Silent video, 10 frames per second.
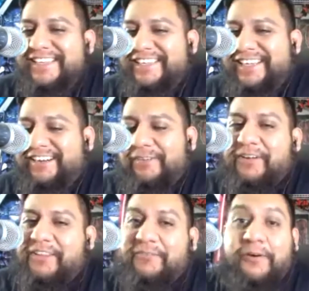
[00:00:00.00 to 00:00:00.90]
All right,
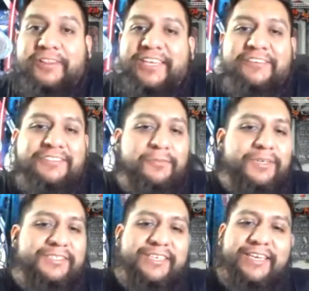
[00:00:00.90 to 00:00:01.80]
brother. Well, thank you so
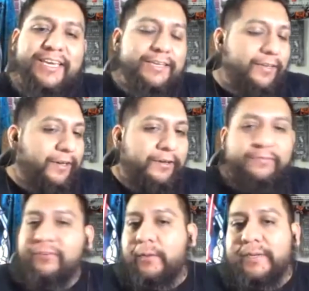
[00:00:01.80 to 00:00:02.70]
much again for
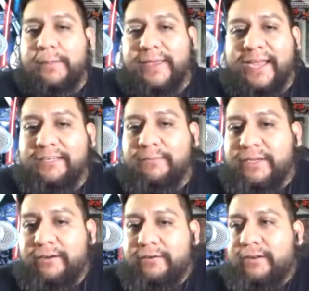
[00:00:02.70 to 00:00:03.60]
coming on behind the
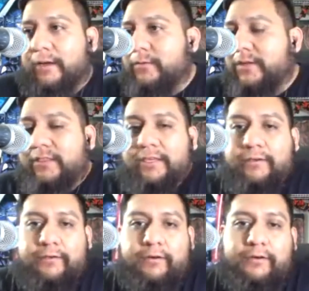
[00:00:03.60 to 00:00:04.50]
beard. I want to thank
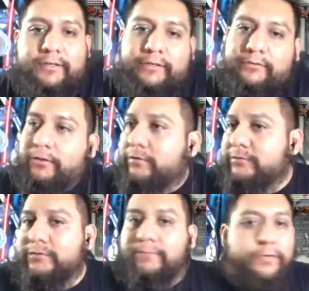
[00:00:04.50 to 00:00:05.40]

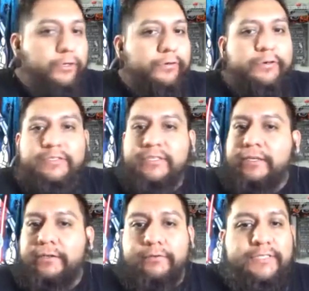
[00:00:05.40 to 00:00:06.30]
those viewers
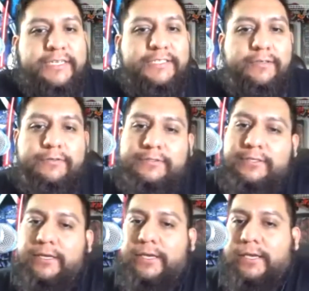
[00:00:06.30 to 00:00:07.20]
and those listeners.
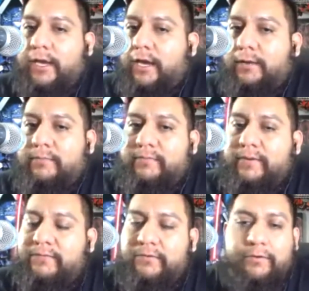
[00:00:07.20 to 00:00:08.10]
If
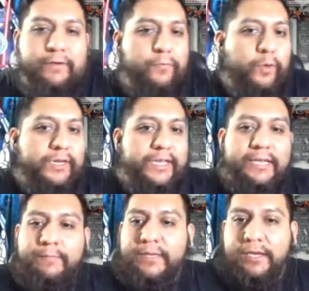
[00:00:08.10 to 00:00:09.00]
you ever want to
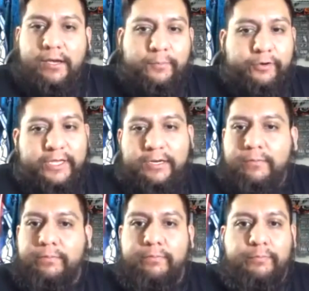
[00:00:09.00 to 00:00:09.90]
hit me up or hit
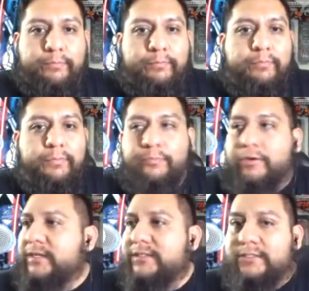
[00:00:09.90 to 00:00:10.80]
up
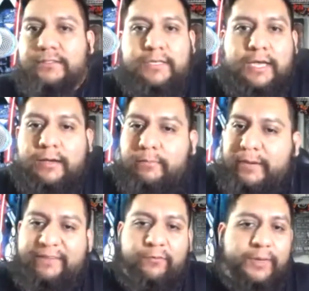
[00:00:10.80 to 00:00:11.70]
Brooks,
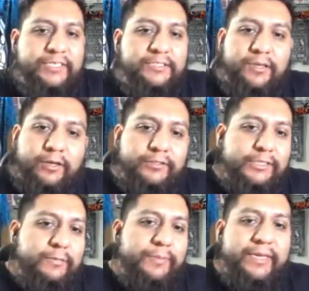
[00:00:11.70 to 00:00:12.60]
my information is also
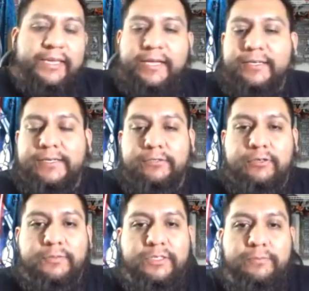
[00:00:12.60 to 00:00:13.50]
going to be on the description